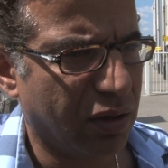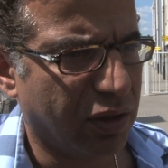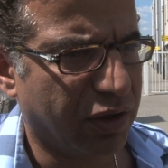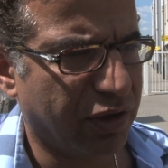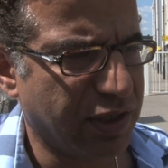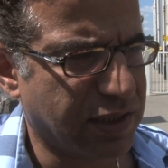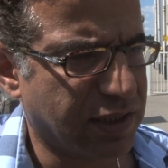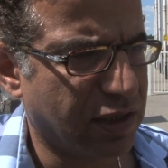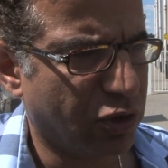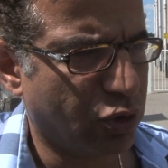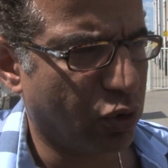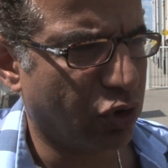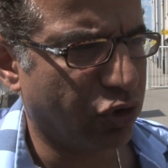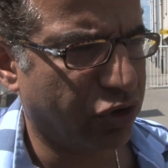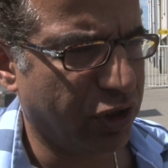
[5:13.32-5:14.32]
Chris
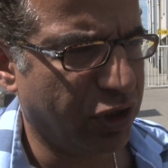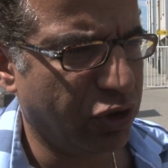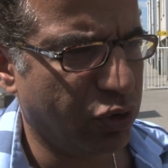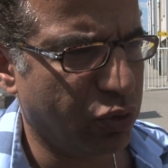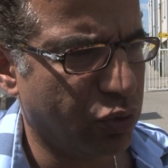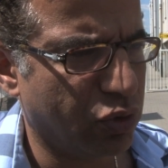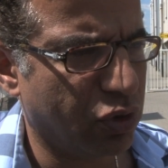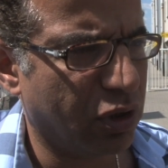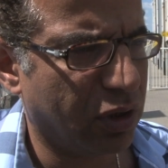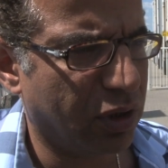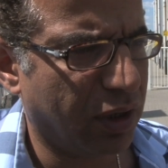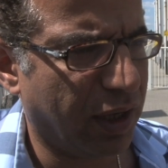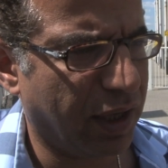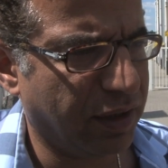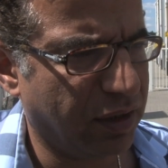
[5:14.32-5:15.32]
to continue
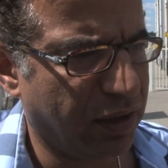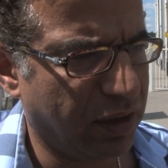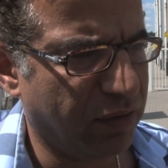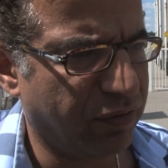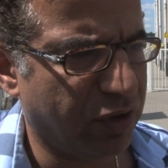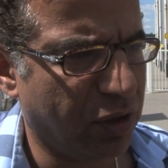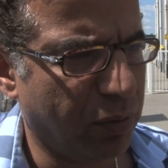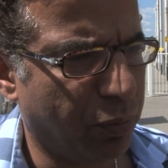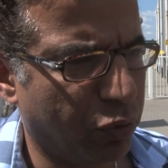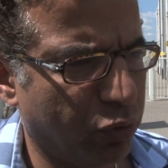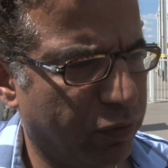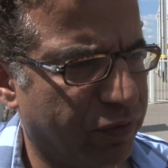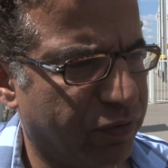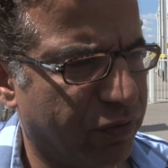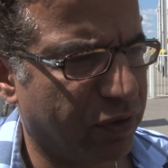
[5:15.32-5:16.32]
and even
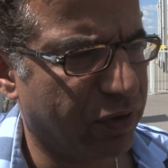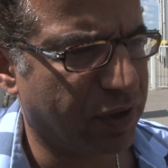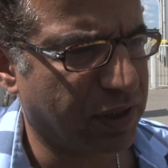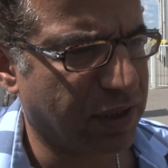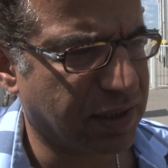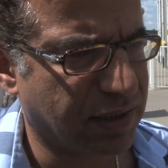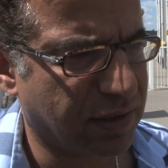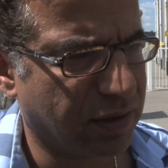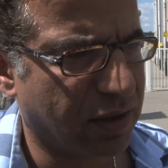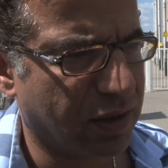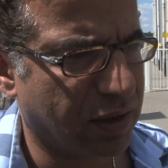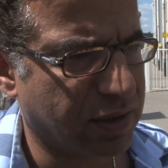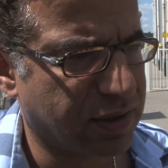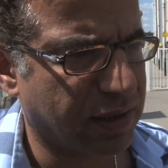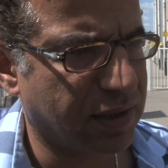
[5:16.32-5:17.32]
improve
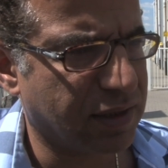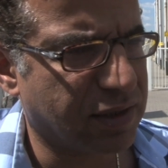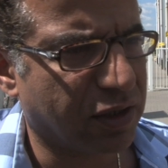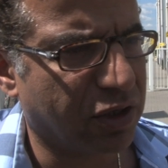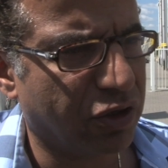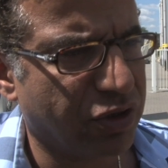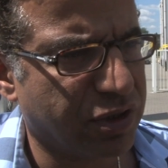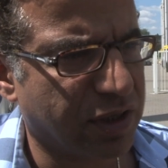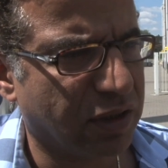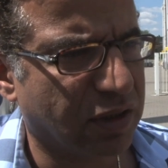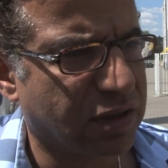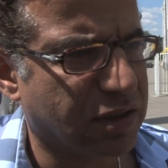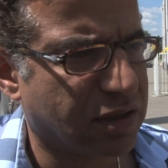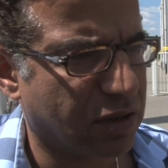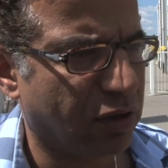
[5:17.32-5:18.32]
the statistical
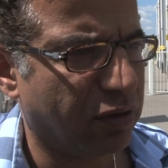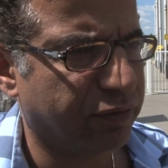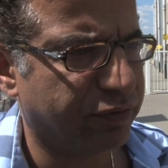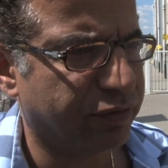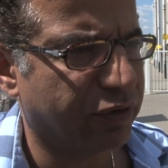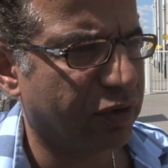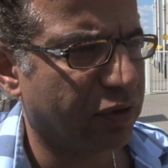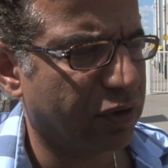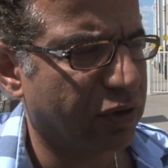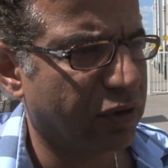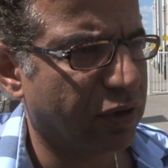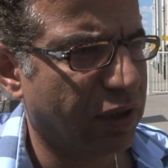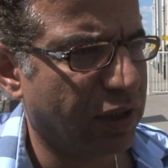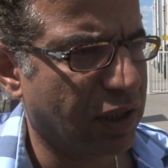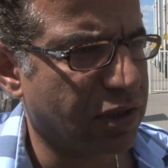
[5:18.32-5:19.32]
results of
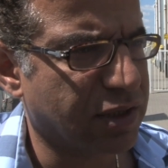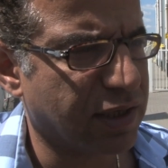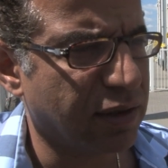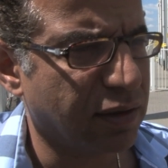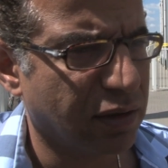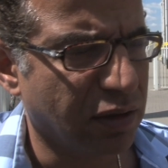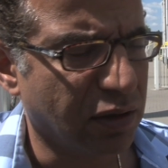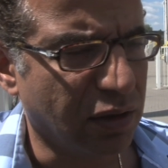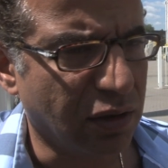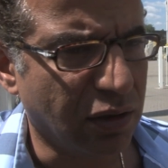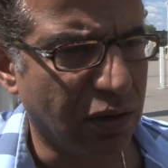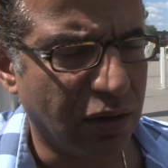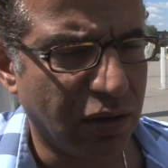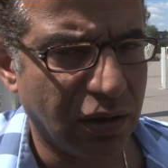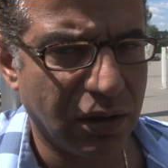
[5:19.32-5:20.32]
Lierse.
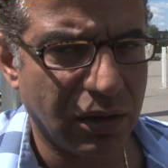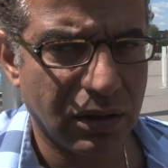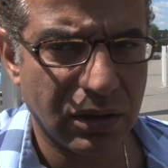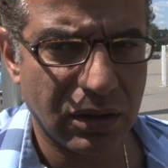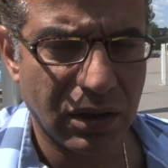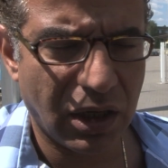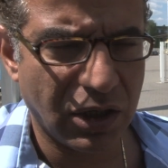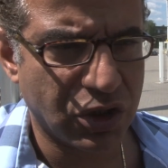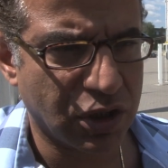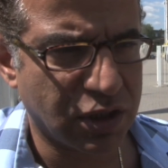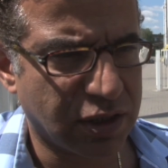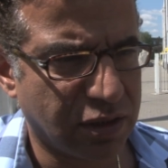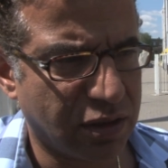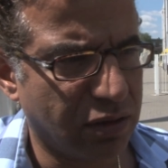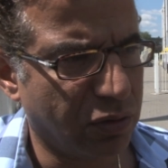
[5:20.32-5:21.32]
I
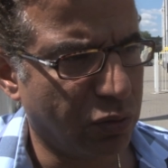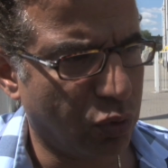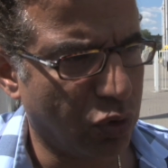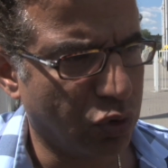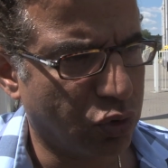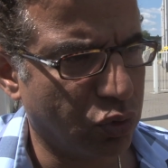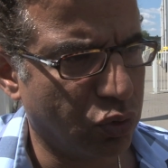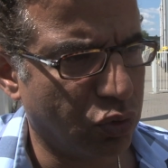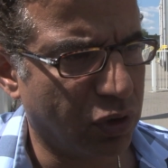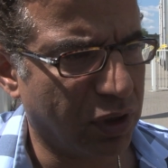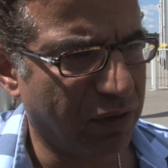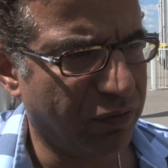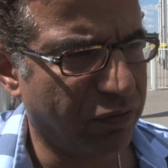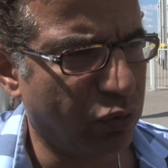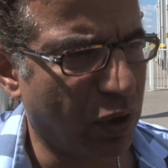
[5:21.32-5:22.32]
just want to
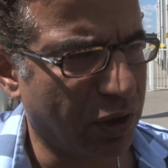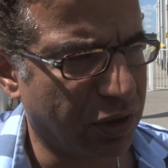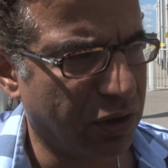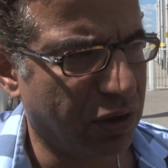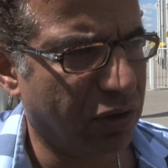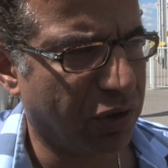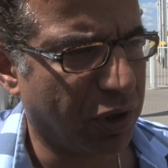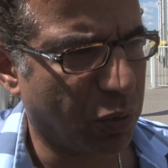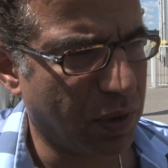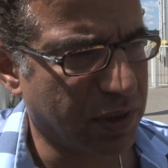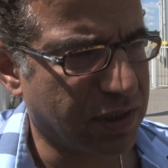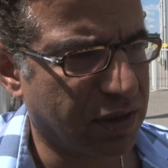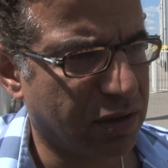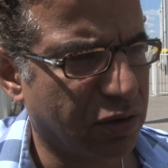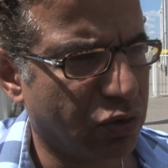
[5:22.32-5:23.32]
give one
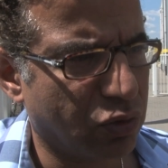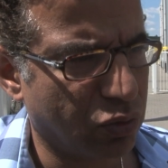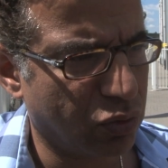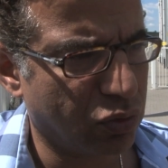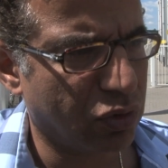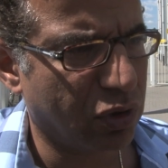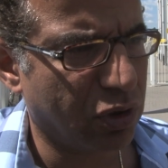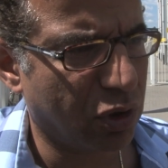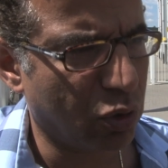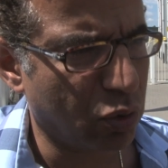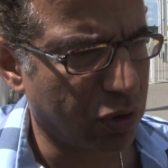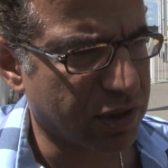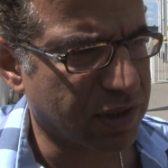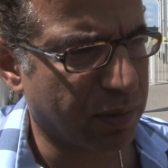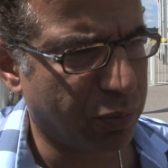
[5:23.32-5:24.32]
request to
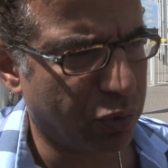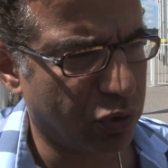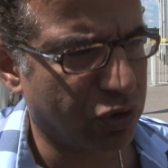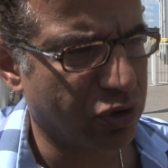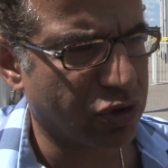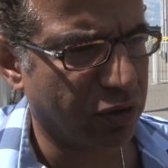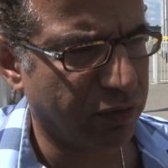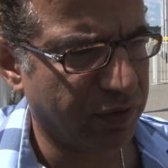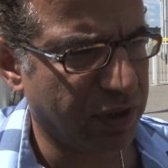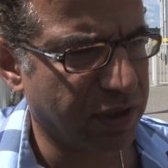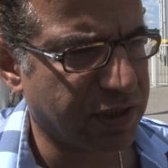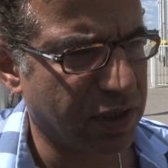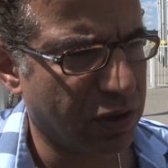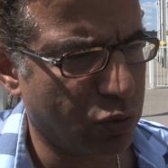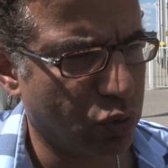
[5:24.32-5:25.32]
all the supporters of
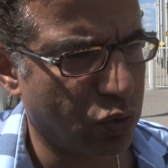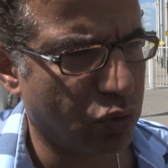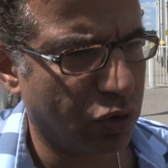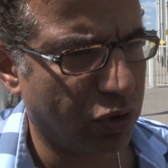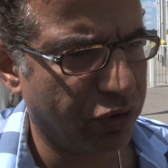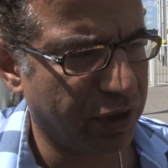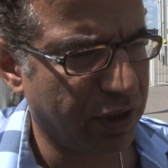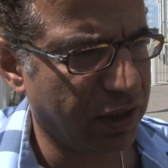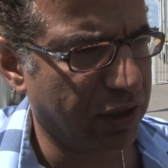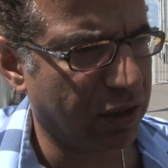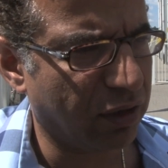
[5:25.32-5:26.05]
Lierse who really